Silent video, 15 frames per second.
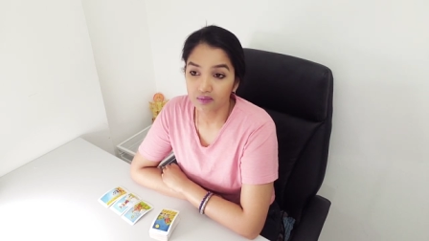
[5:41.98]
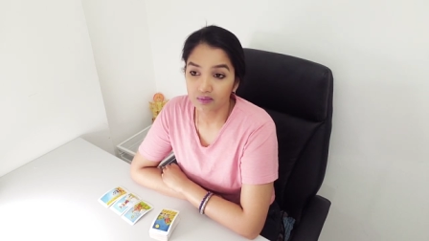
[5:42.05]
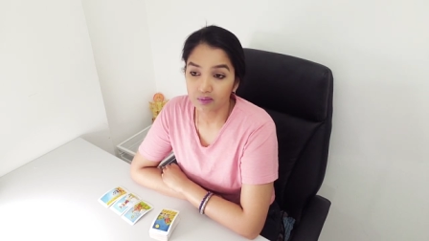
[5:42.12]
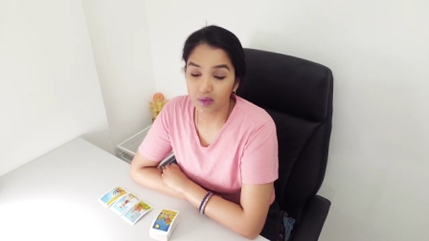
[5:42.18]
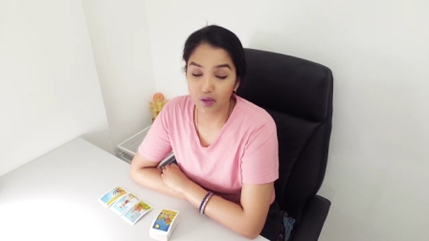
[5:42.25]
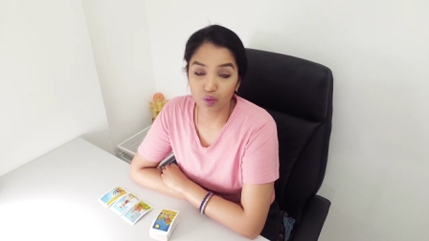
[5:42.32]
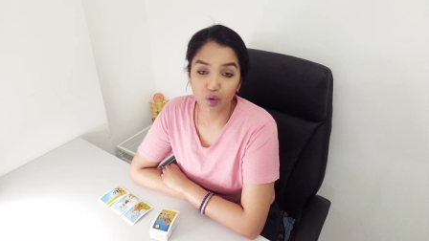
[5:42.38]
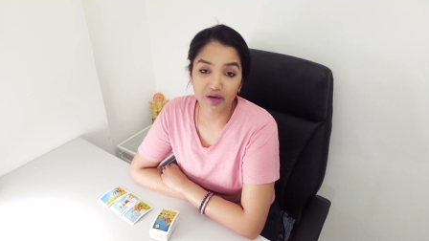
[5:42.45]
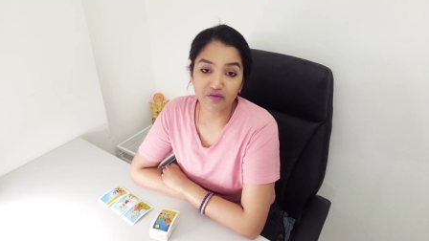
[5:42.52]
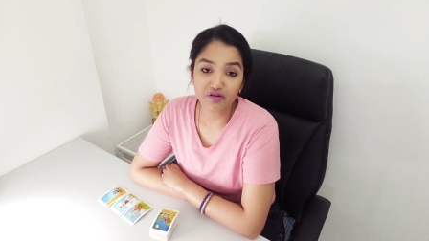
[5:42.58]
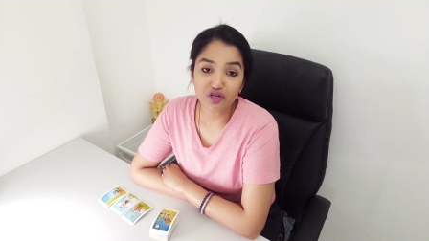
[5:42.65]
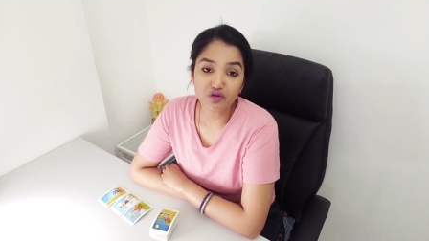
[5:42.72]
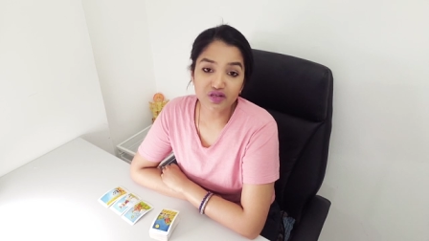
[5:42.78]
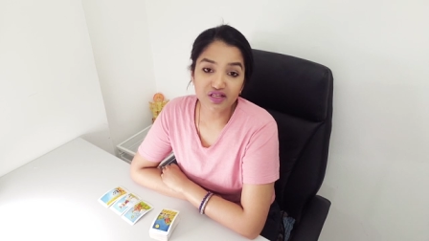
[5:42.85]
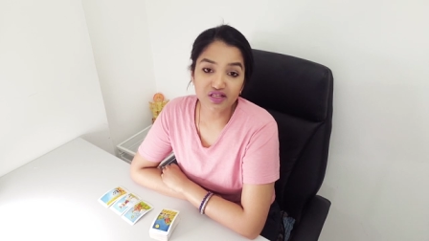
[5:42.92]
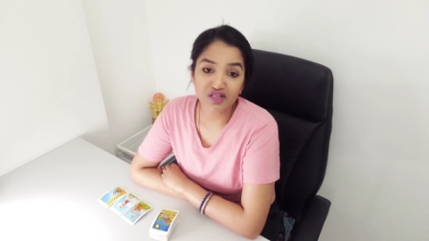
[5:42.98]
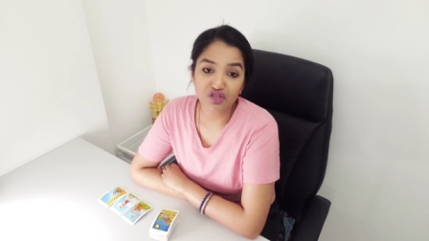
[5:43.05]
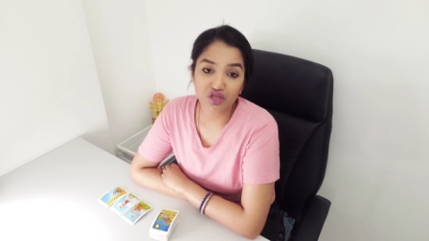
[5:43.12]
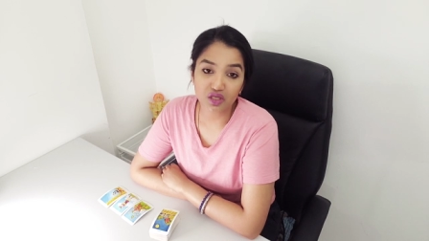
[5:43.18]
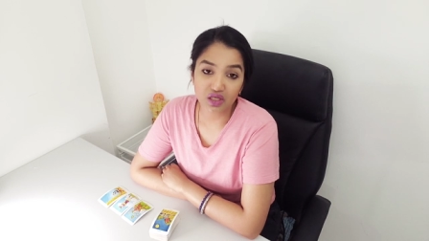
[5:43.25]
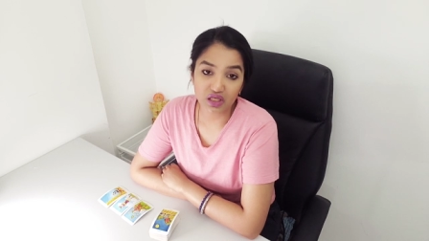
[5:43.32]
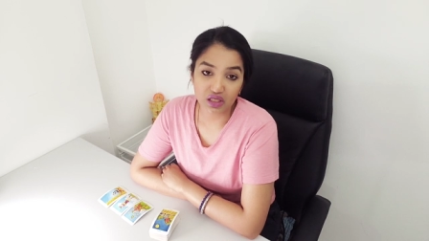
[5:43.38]
But whatever your
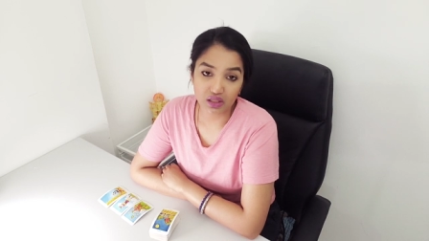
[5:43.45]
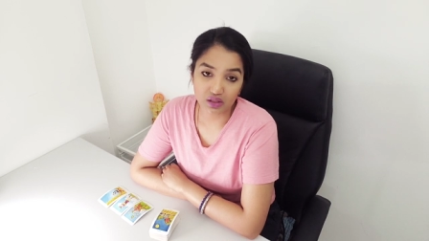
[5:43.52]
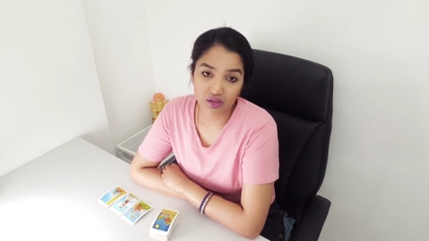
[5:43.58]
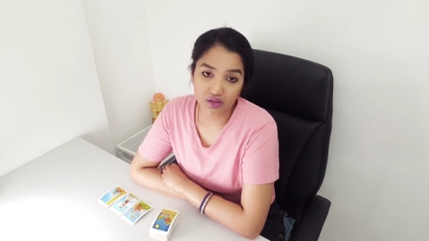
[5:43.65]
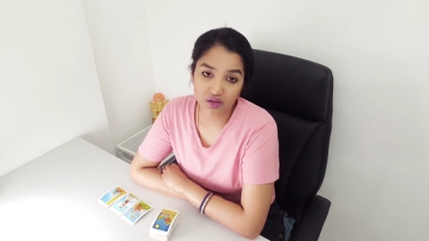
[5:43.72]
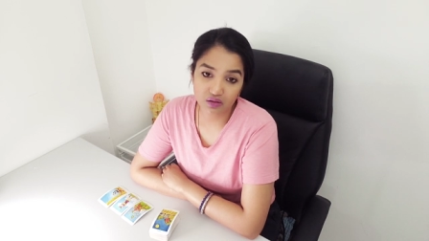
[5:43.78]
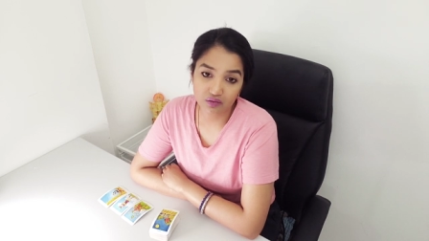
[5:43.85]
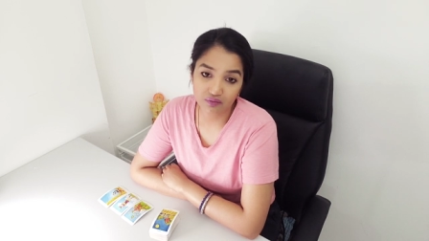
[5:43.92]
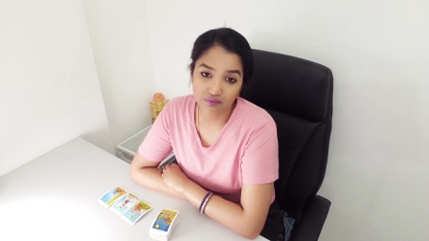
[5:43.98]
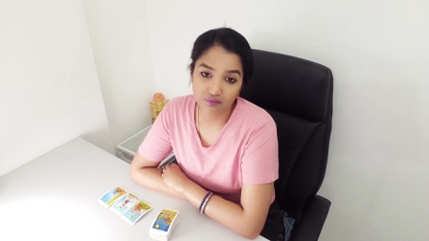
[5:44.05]
decision is,